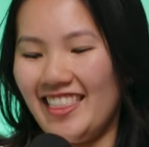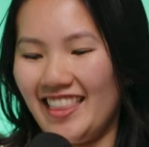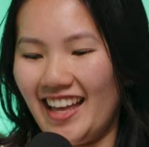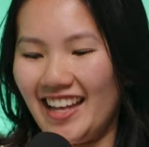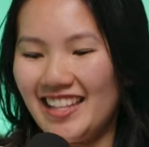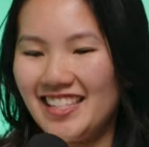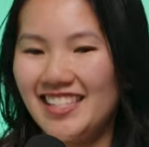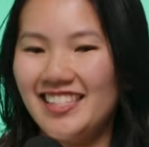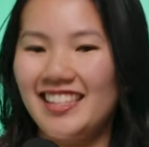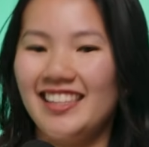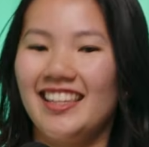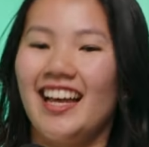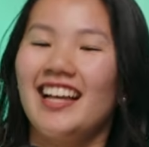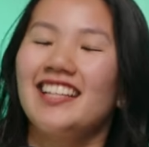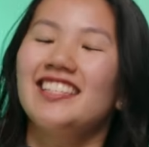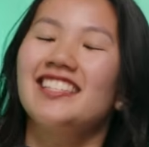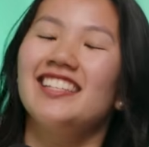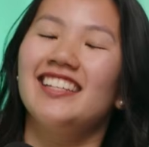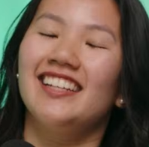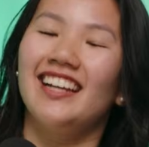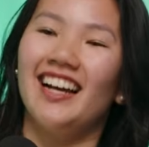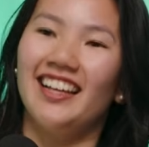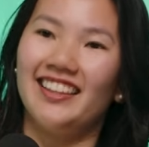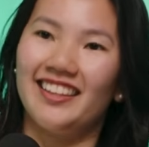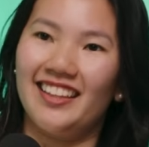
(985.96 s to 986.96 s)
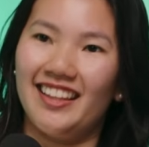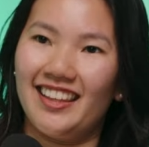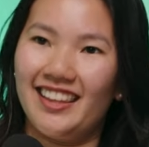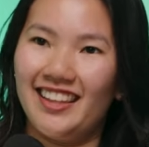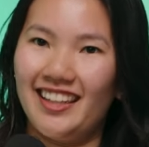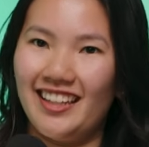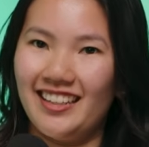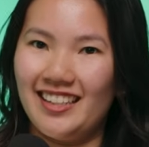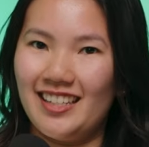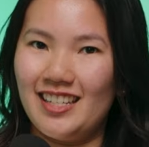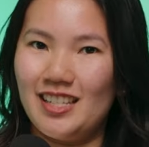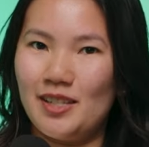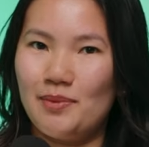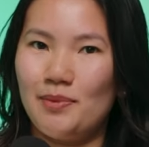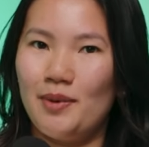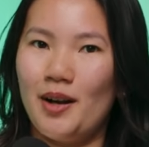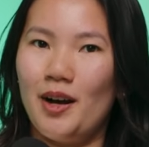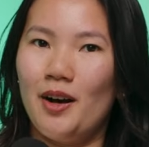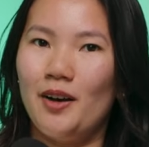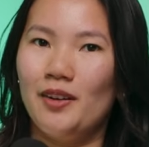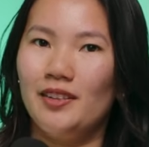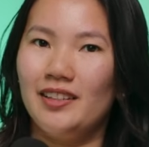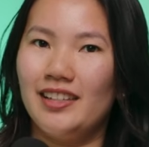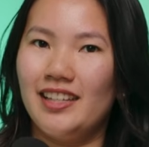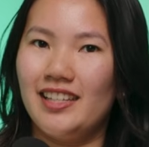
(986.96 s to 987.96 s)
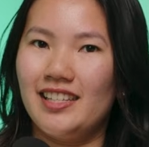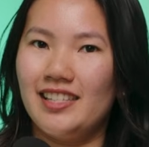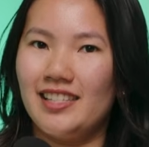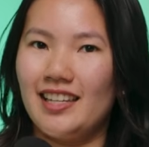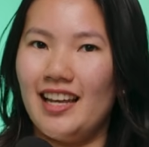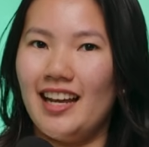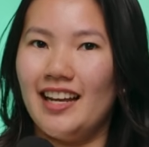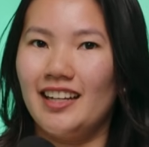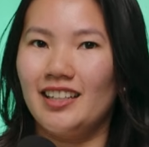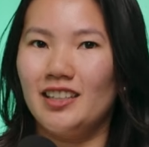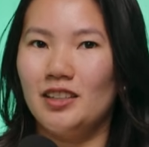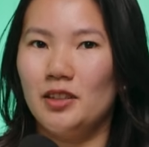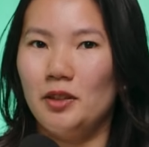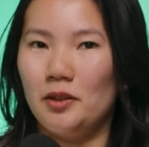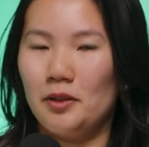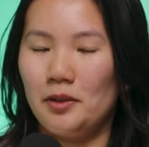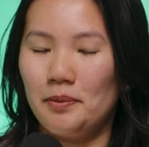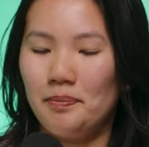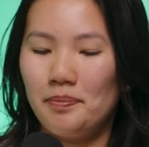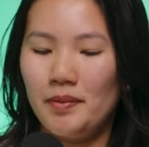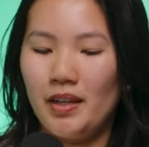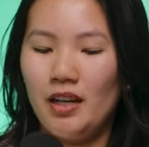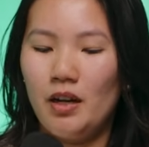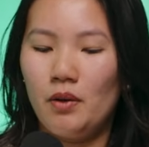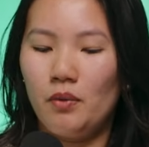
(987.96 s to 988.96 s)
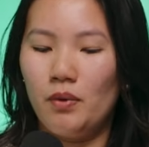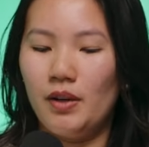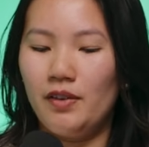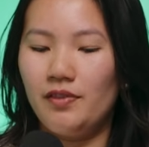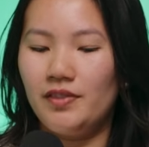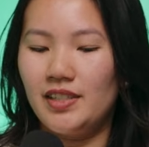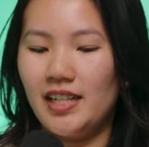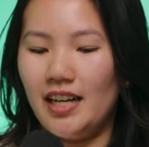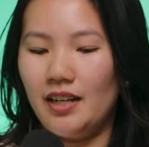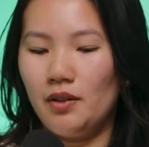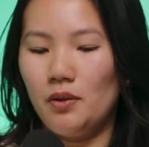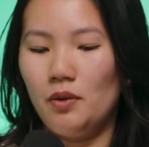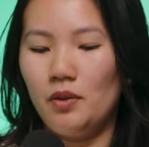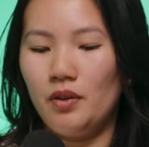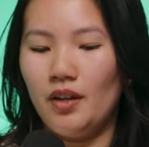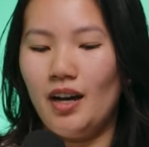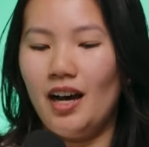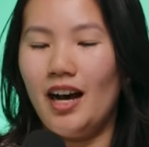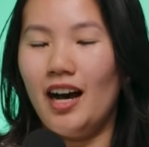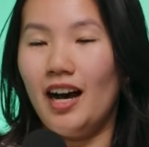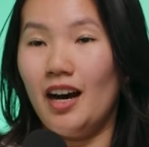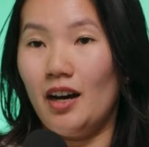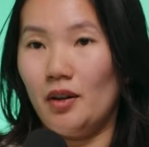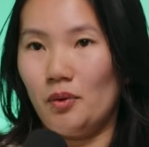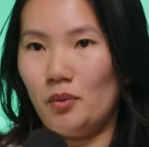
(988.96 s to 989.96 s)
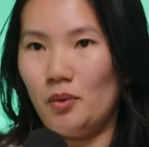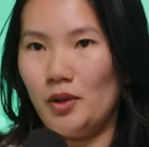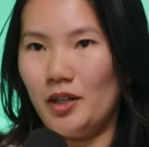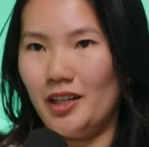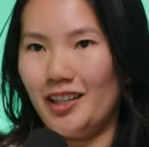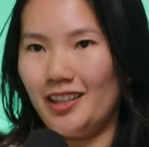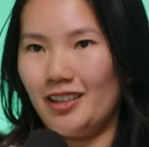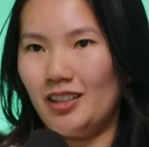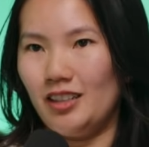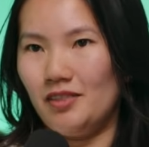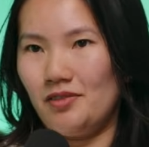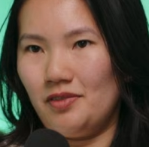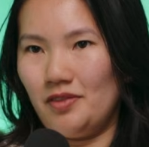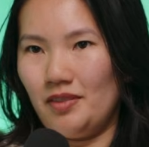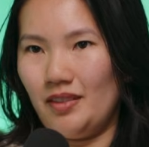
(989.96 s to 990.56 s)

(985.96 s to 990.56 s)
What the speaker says: that's the other thing as well is like, look, we've done all the hard work of